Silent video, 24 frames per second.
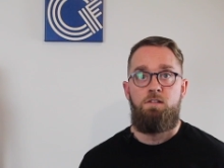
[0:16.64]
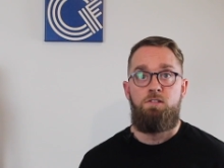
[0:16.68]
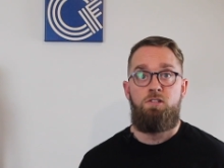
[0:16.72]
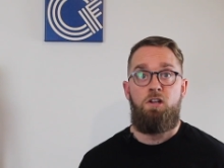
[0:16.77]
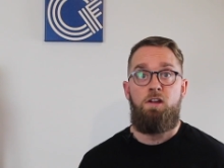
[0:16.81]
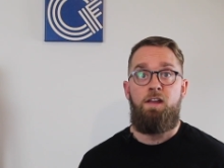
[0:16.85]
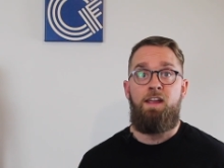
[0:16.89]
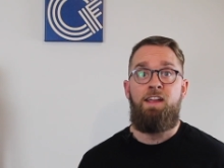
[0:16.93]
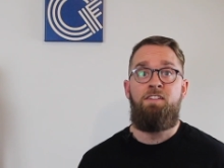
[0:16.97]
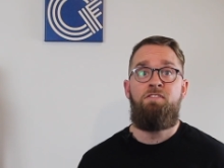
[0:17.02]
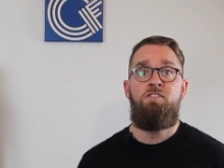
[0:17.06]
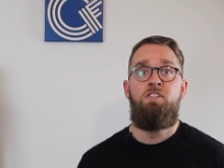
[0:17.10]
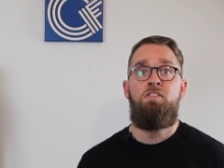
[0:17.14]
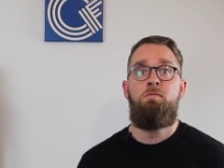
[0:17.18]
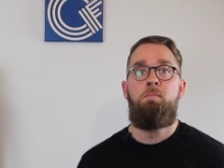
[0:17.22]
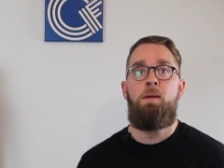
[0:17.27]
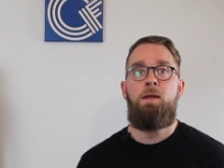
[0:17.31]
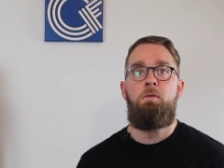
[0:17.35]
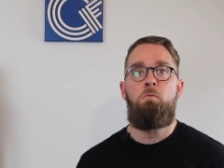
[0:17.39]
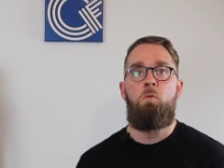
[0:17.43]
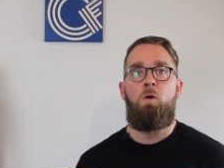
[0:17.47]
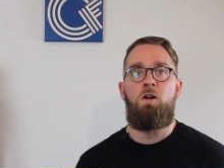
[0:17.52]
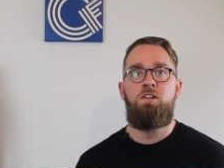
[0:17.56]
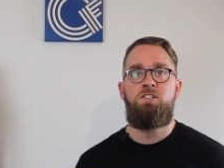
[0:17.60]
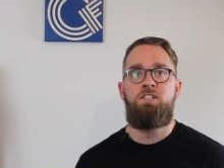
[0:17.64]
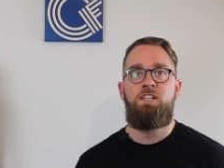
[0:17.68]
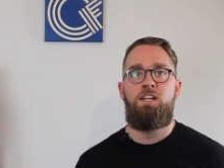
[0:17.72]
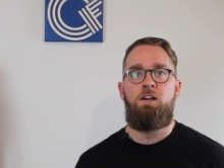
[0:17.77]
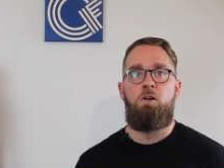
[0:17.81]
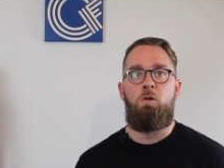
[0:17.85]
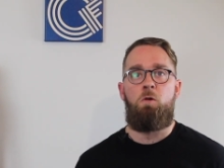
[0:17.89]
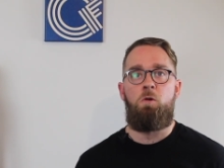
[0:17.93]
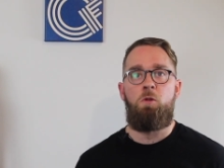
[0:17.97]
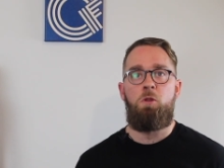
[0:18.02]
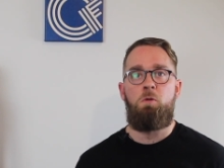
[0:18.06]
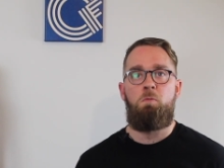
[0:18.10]
So if you've been watching
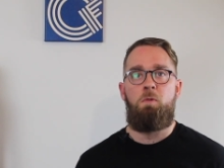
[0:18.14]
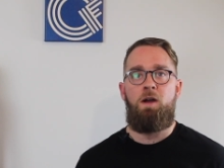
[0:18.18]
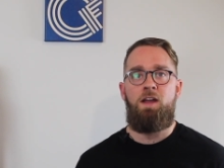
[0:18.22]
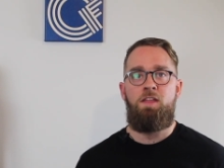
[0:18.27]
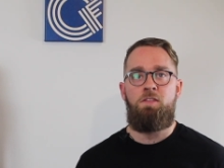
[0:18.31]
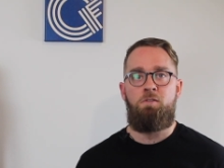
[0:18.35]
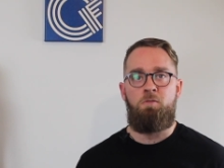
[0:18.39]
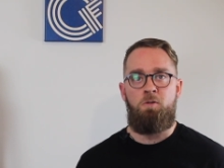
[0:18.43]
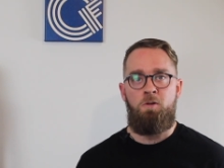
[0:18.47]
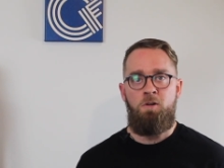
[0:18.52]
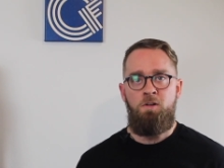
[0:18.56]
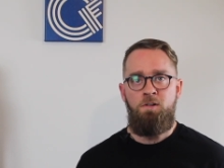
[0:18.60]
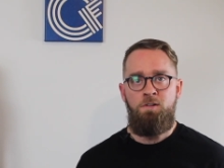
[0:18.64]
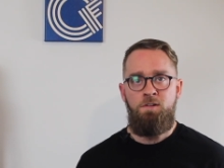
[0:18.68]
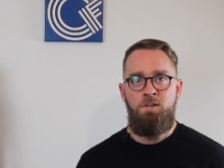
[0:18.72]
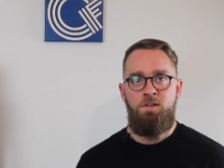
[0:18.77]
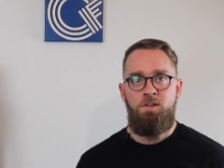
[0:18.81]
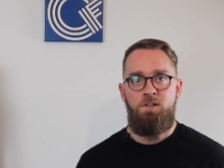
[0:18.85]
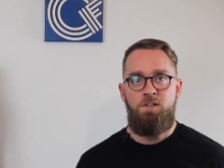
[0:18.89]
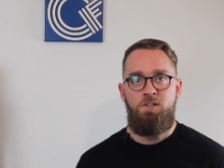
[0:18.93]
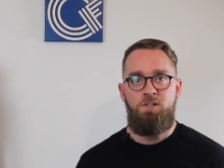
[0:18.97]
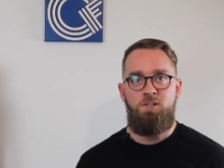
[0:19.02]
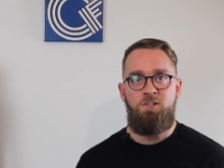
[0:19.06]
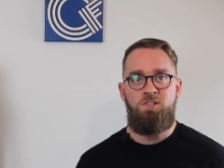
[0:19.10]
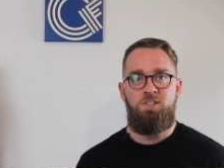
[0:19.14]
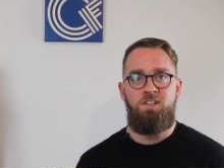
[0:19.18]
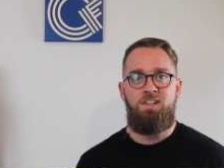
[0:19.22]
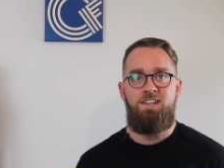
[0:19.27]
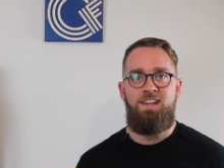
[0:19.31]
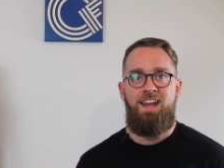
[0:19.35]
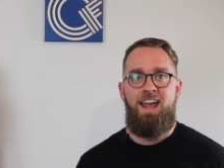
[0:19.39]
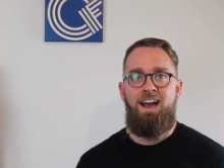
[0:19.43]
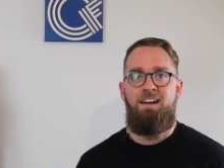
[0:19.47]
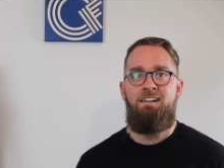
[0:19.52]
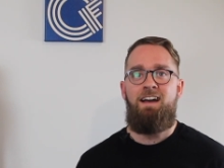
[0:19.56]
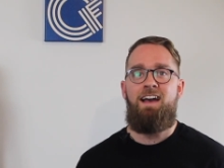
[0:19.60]
all the way through, you should
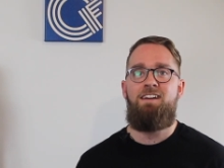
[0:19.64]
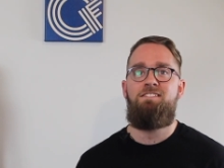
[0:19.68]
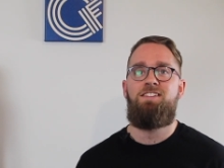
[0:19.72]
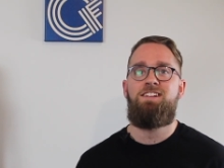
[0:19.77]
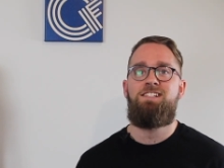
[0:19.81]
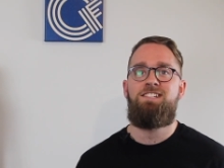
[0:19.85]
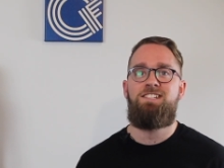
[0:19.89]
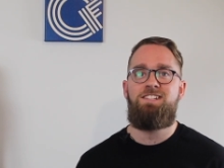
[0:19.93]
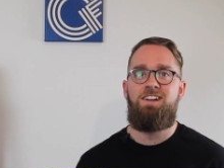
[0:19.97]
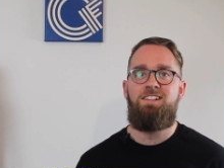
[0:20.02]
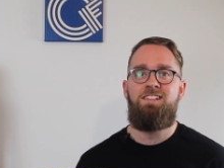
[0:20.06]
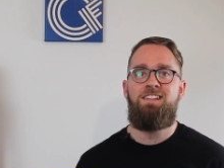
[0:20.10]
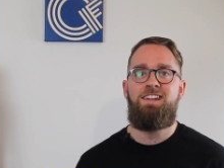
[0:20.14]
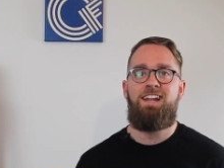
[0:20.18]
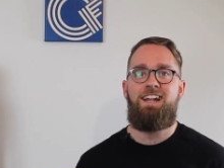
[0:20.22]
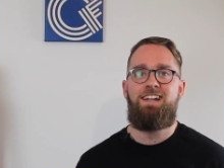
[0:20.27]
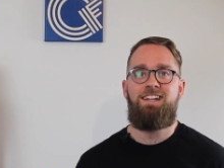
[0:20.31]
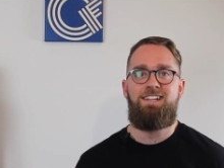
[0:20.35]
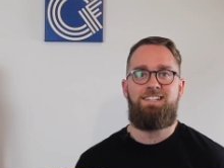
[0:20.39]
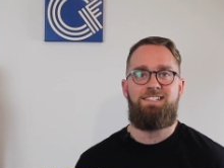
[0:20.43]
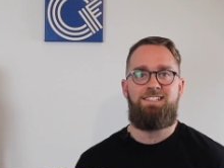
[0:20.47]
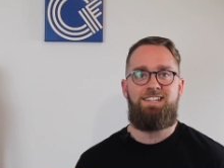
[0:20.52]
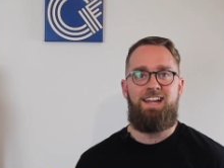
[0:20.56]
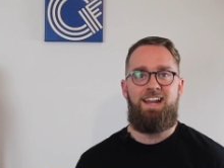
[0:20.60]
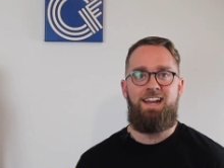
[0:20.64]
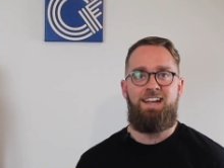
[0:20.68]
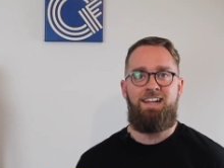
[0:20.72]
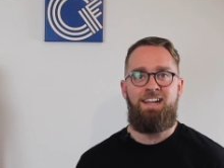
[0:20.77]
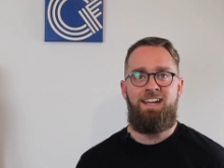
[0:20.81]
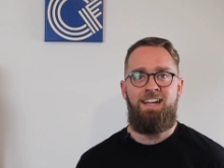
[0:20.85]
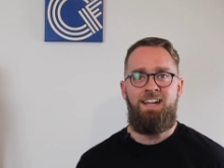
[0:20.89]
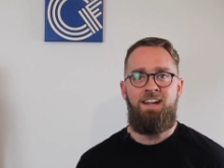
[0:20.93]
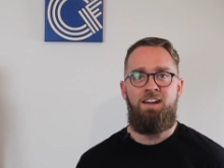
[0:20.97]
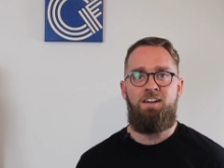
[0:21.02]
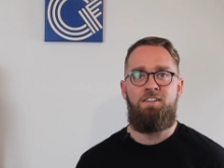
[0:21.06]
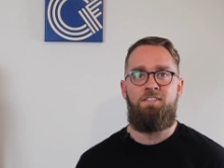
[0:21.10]
now have a solid
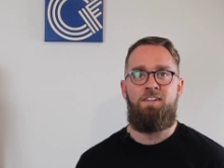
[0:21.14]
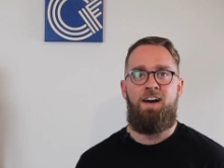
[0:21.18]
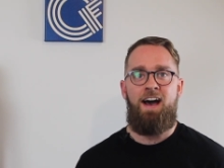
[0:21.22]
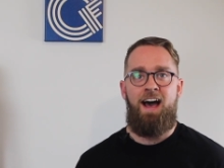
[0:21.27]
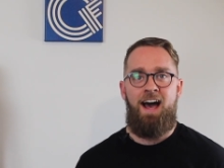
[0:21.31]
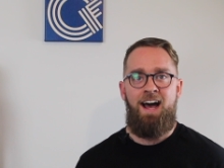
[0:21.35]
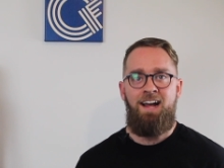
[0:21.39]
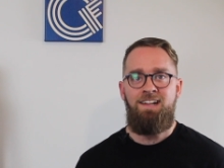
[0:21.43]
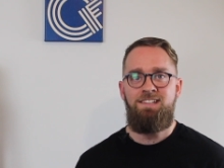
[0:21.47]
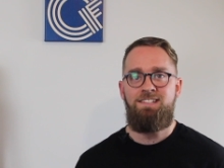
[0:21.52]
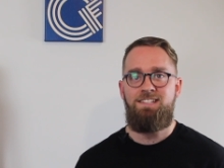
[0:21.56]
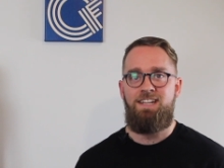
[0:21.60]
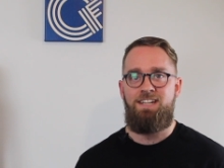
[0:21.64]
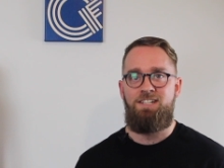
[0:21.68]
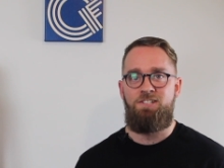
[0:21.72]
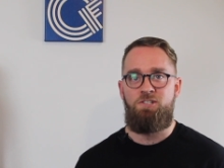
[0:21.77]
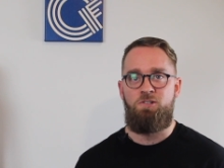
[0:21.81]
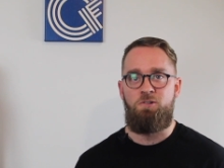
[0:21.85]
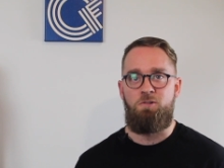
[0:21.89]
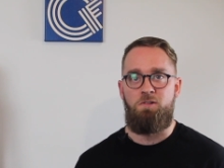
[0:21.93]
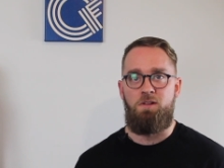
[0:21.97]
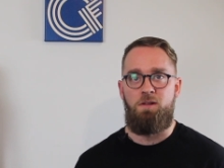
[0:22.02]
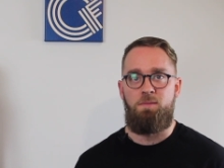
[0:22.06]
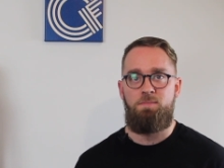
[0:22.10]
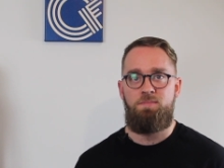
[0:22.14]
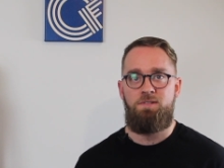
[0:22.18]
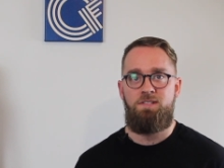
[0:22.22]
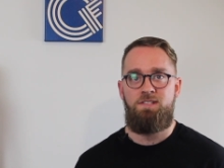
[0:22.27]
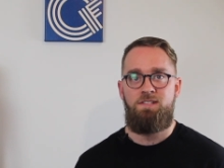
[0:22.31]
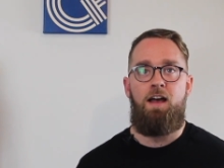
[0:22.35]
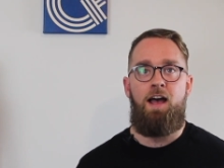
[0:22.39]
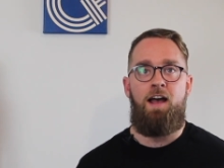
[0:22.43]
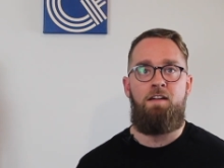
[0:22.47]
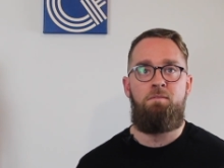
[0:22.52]
understanding of hearts and tulips.